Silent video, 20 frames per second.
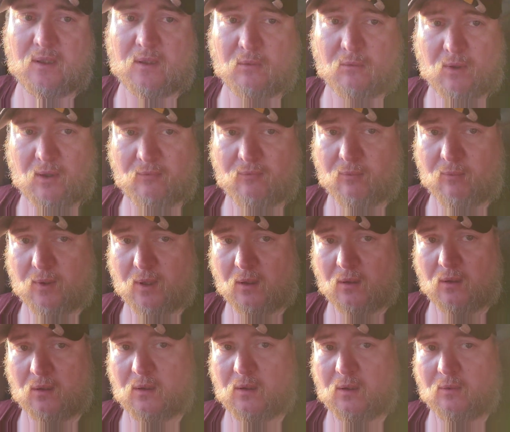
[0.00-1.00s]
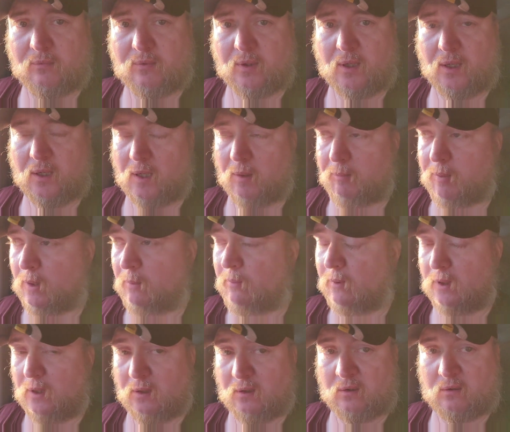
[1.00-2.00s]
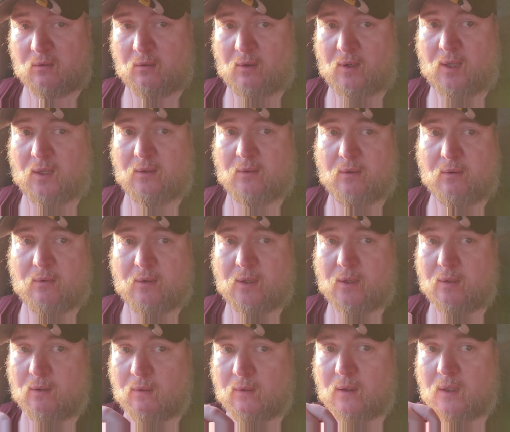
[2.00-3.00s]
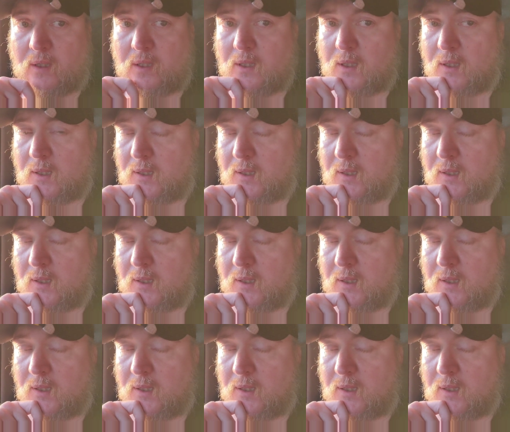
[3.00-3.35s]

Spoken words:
minutes away from that Love's, and I probably need to start heading there now.